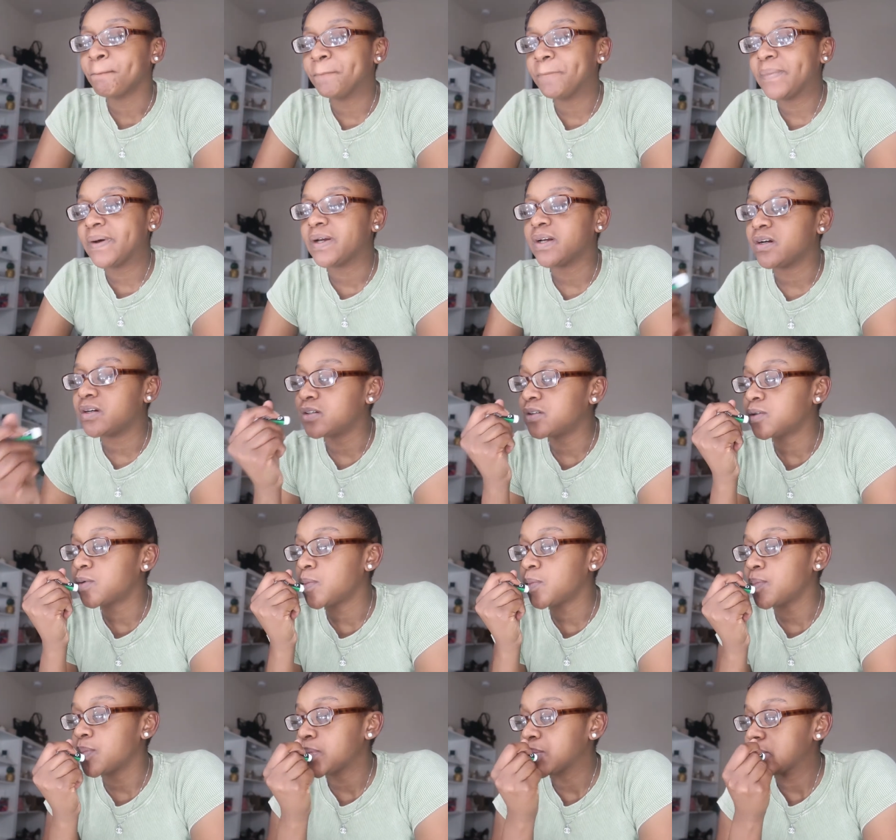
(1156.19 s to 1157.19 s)
But
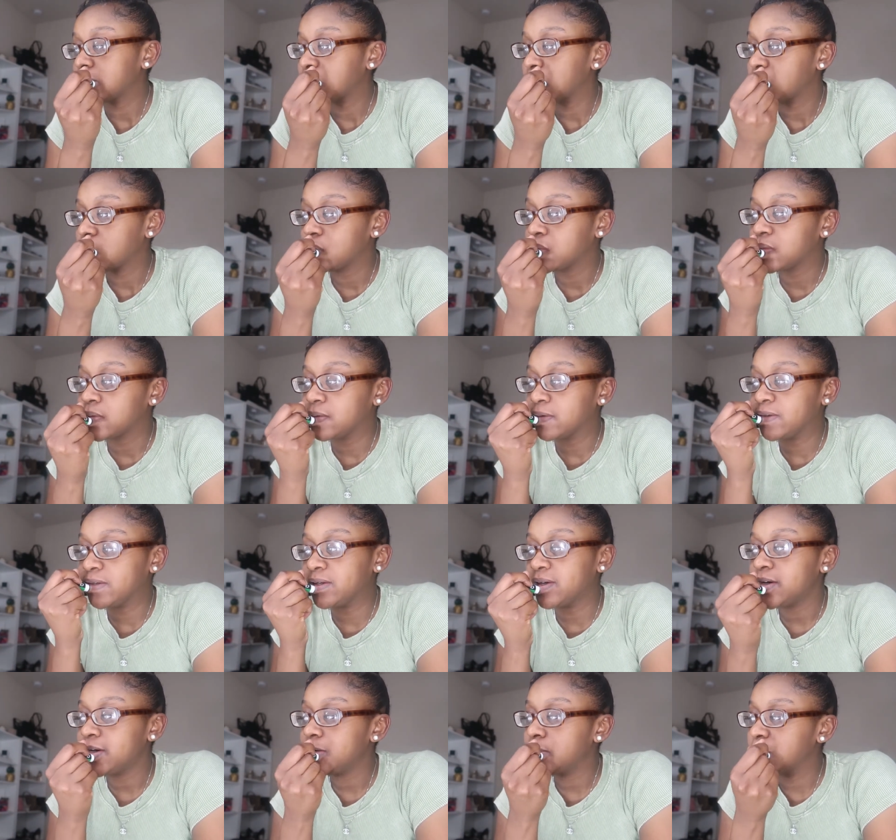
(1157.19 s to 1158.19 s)
um
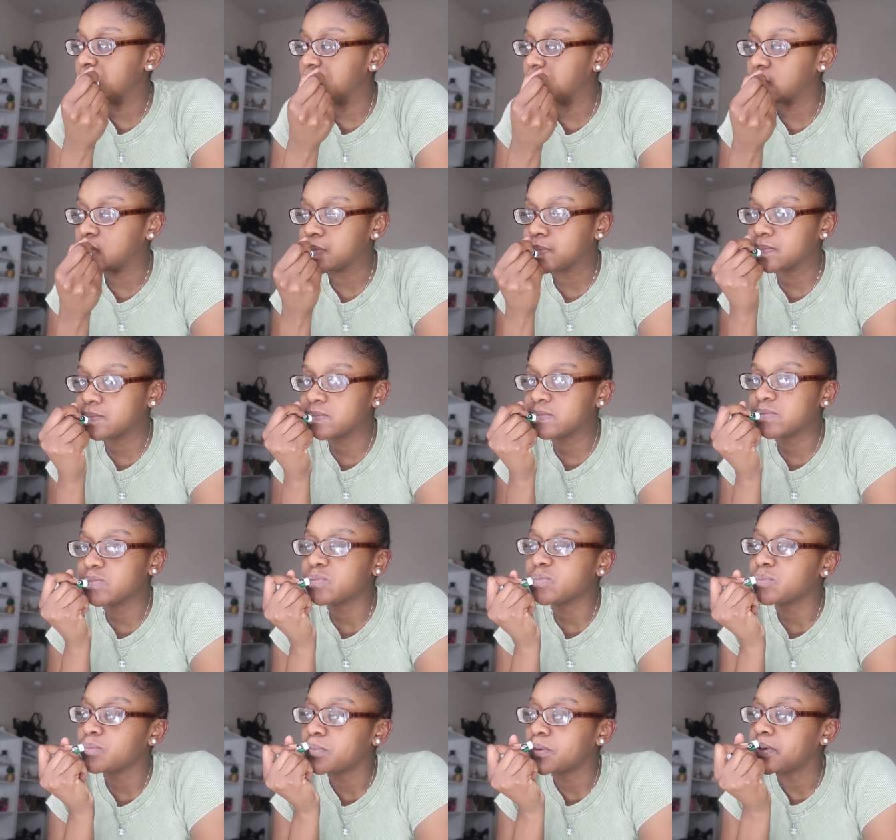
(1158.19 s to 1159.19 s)
now I'm up,
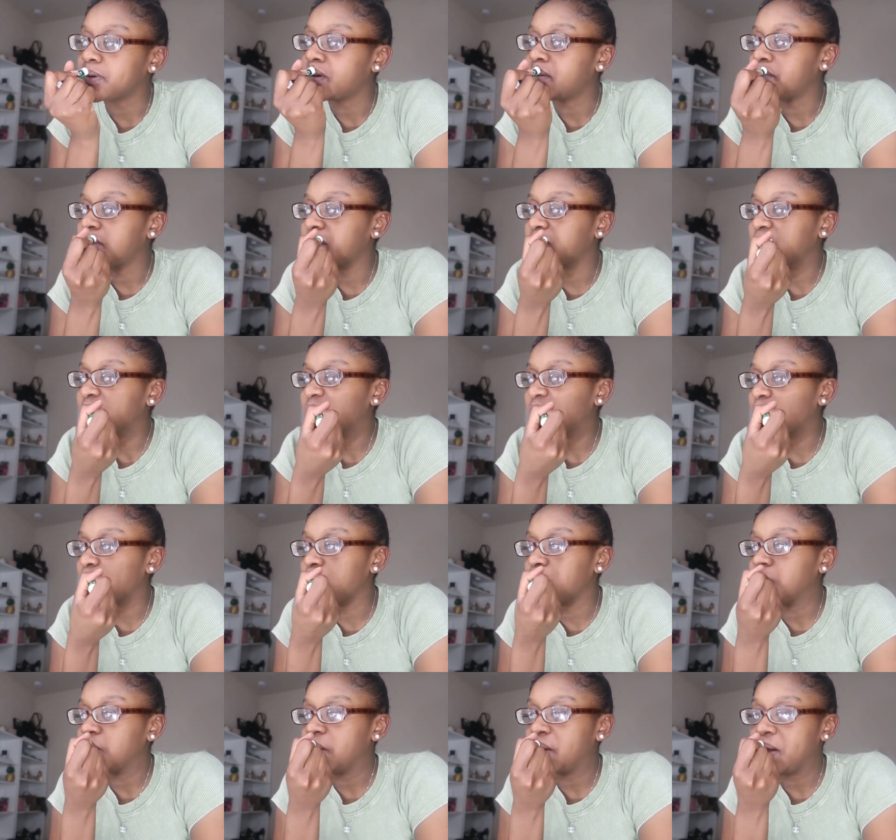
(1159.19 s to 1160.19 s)
but I'm about to take
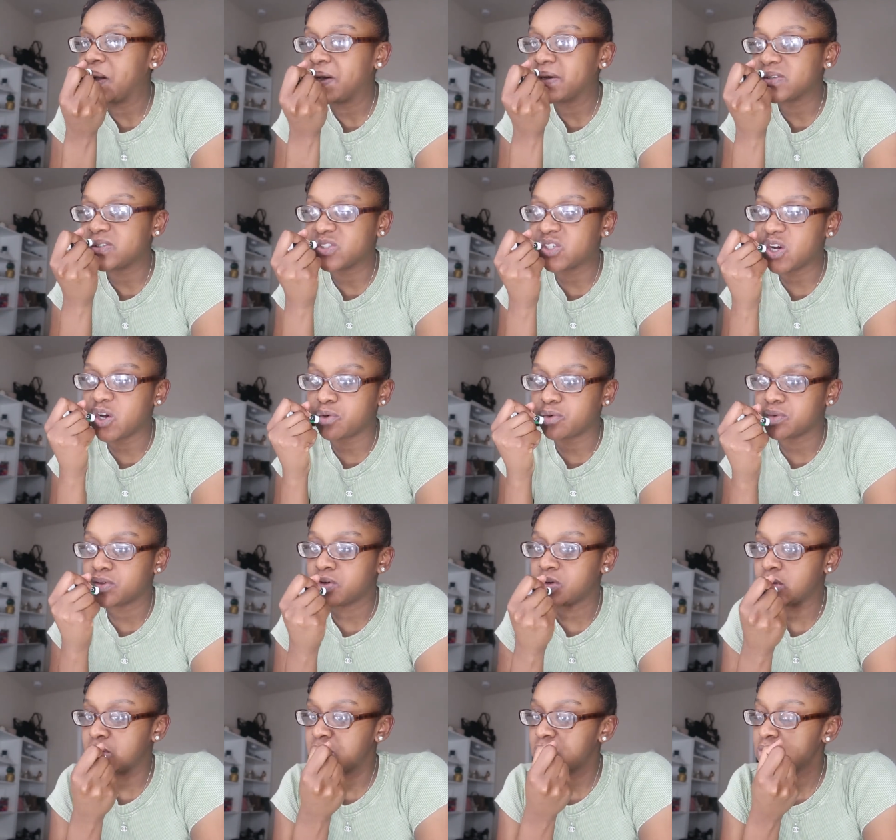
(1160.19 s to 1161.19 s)
me a hot
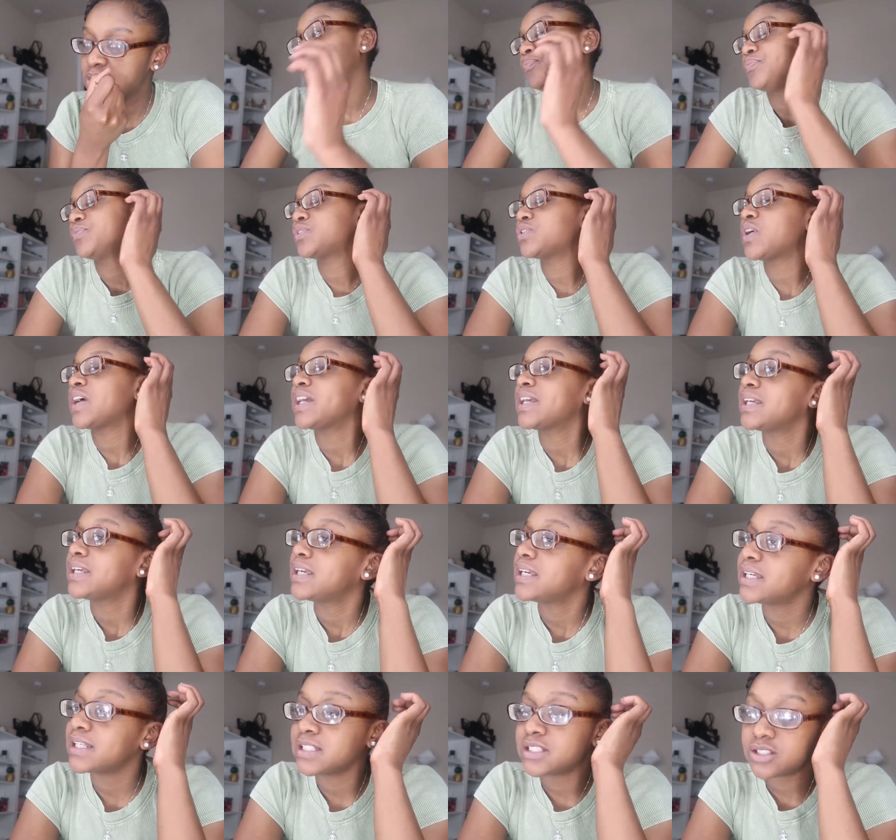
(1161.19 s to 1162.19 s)
shower so I can
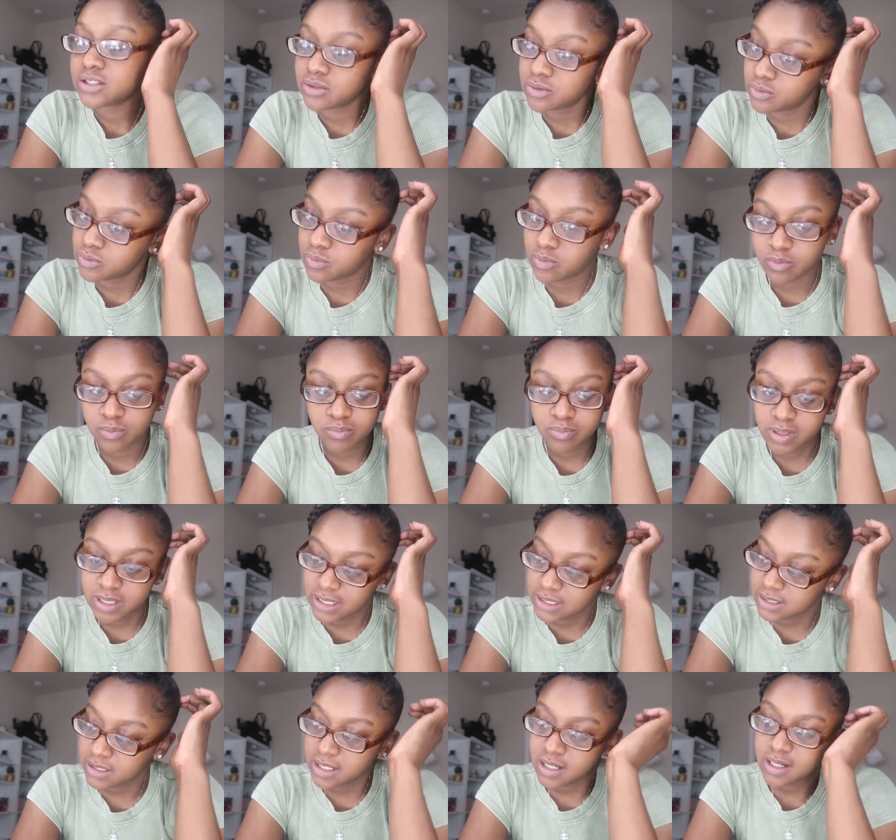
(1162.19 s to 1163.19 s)
get into
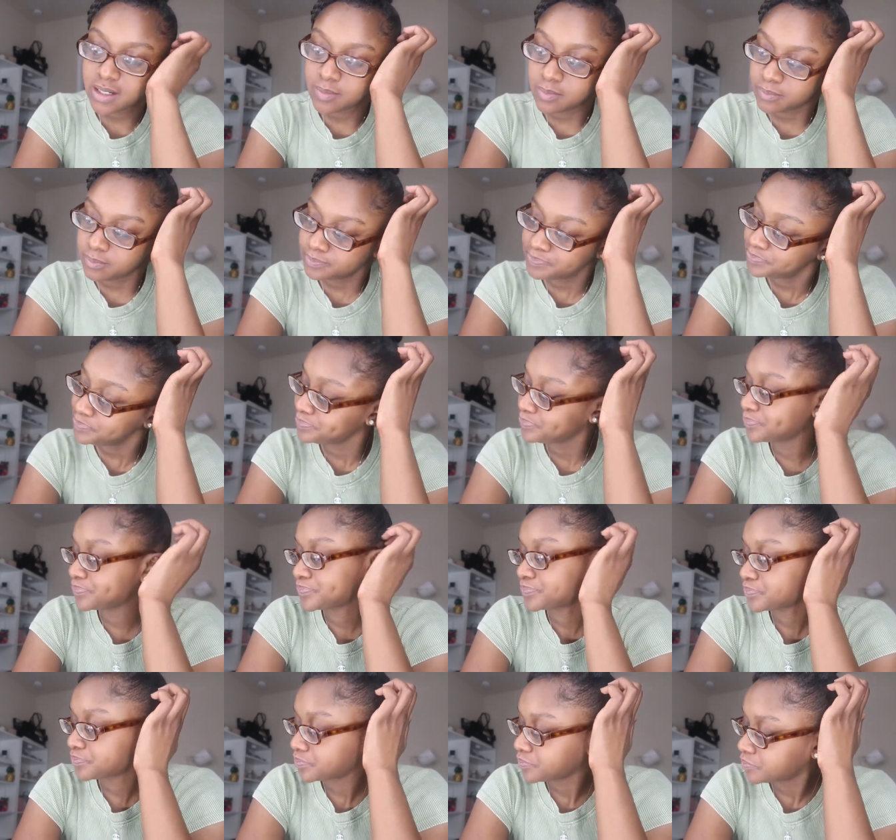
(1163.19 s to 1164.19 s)
bedtime,
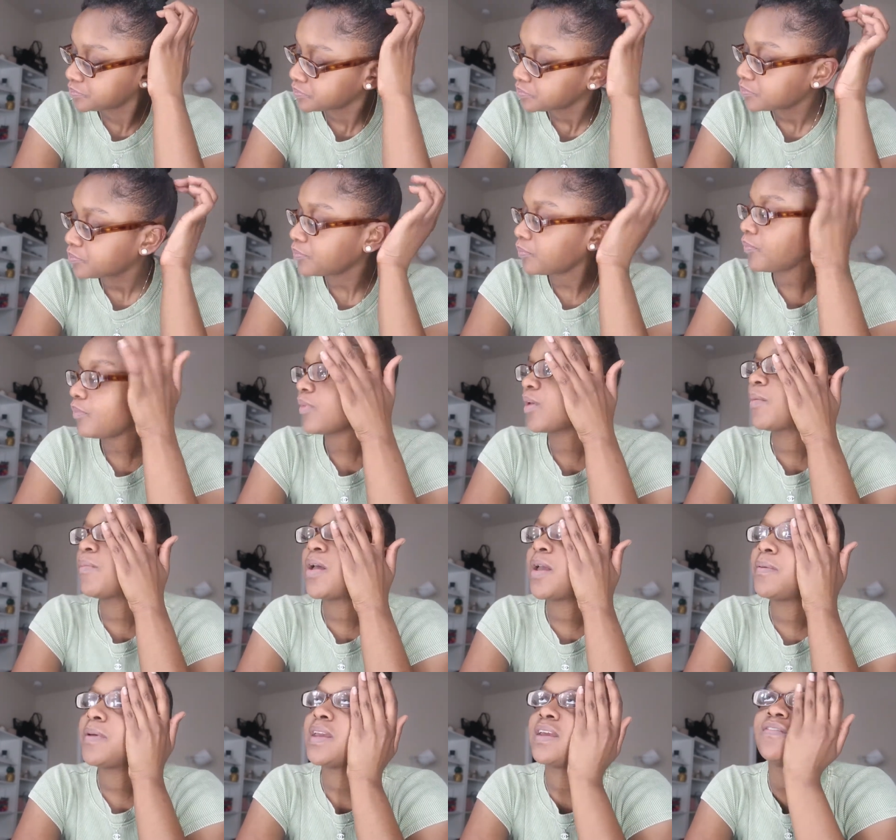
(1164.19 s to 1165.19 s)

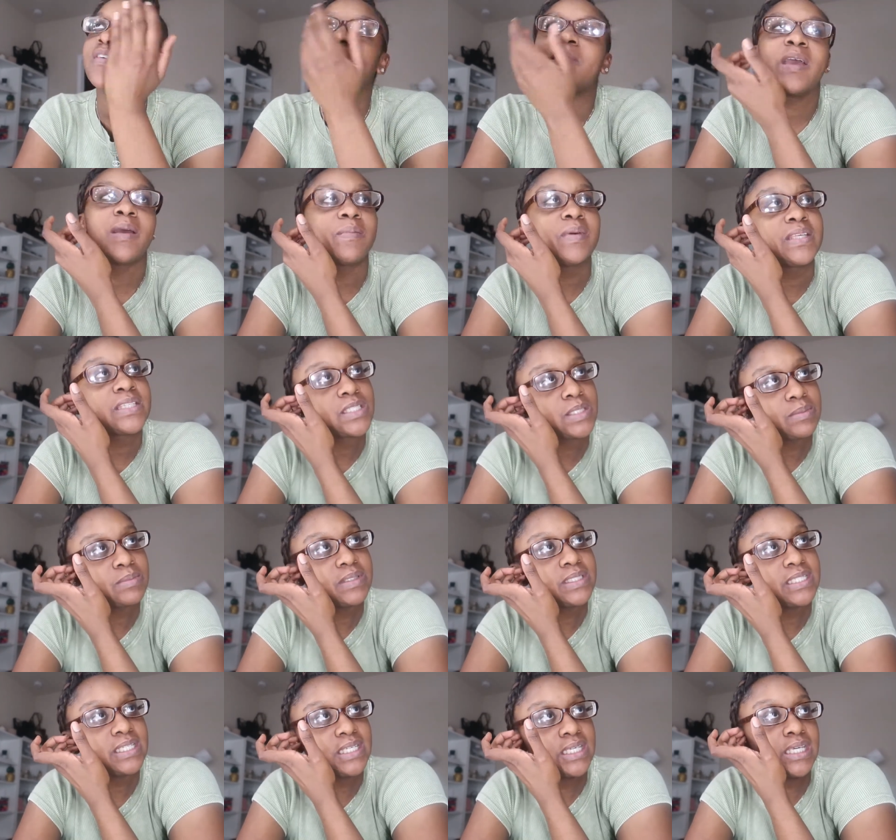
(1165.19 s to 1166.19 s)
maybe even make me some
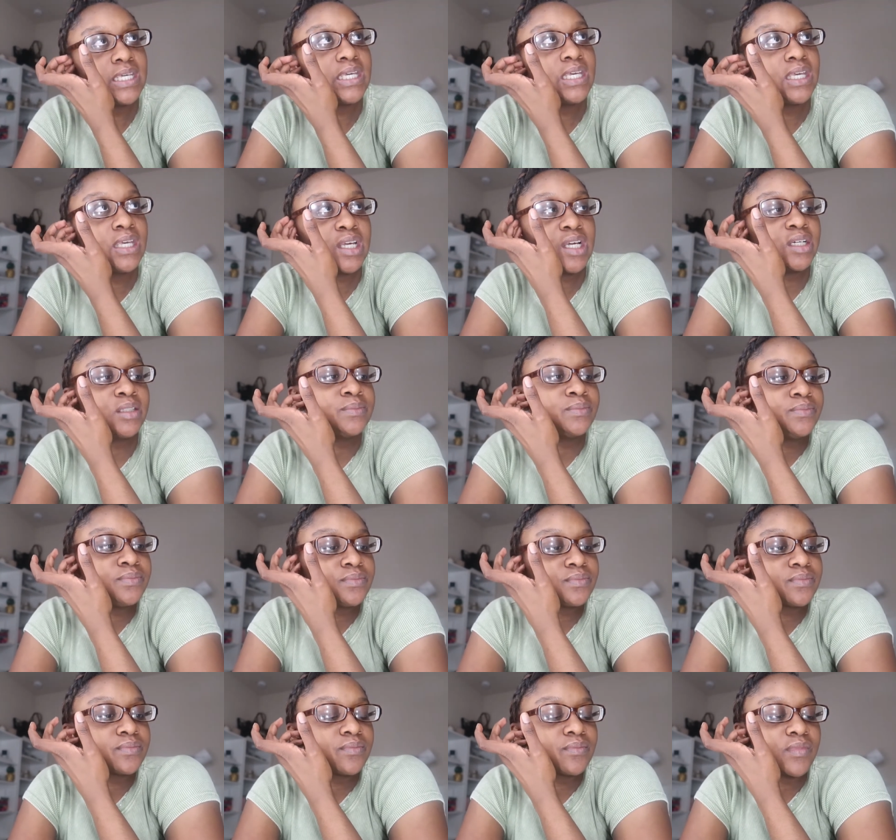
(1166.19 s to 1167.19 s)
tea.
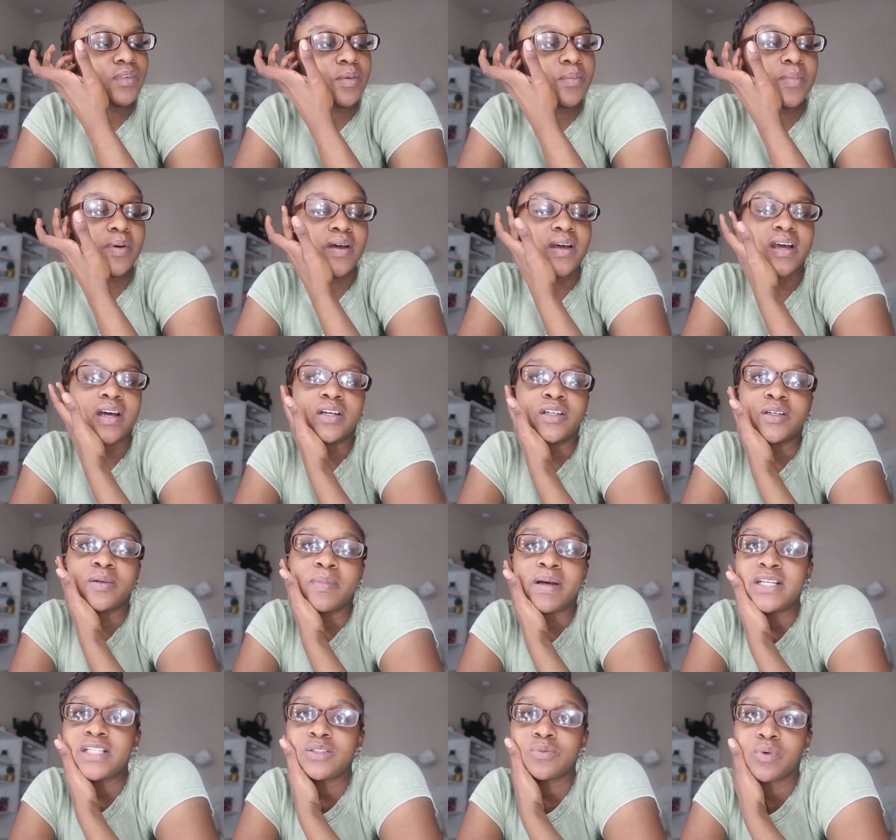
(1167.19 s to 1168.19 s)
But
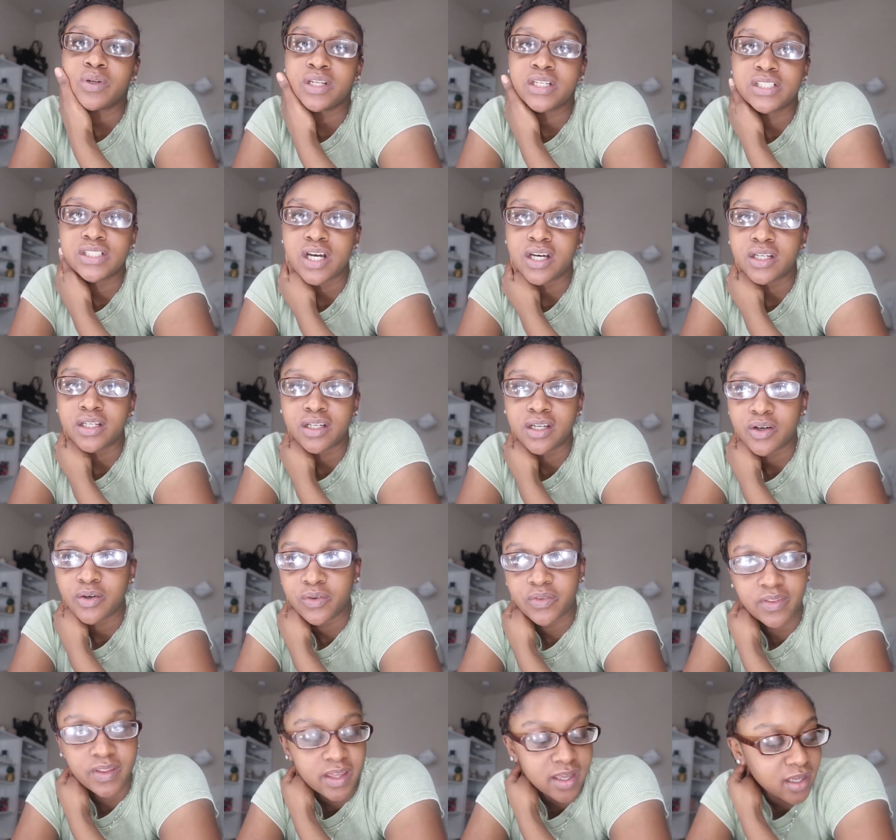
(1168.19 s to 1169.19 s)
um, I just wanted y'all to
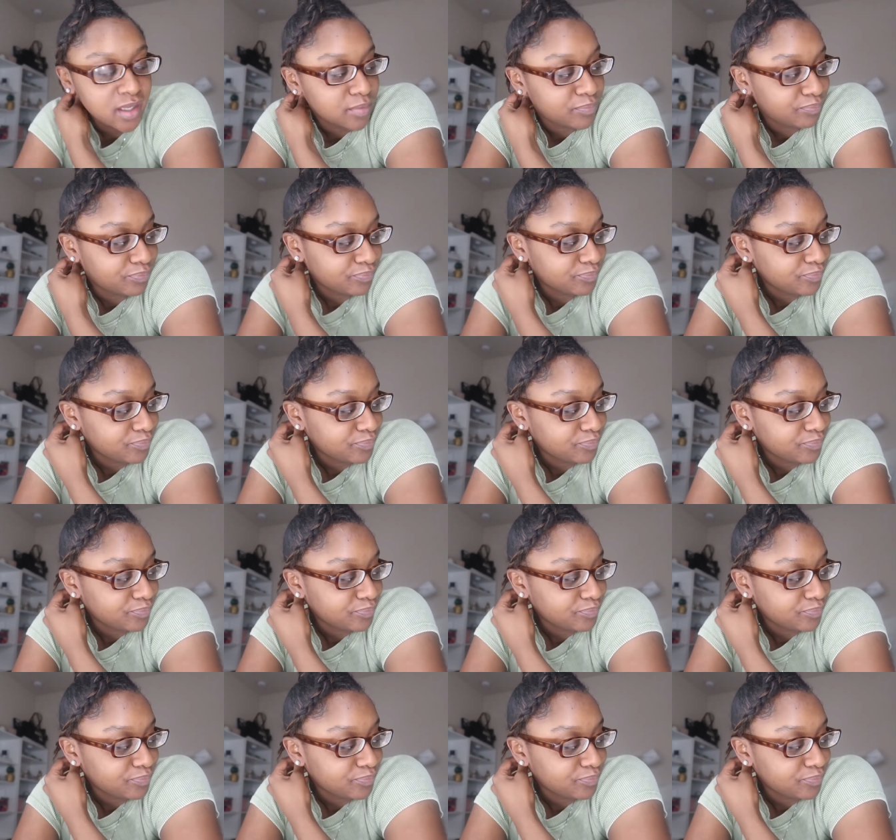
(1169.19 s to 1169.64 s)
know that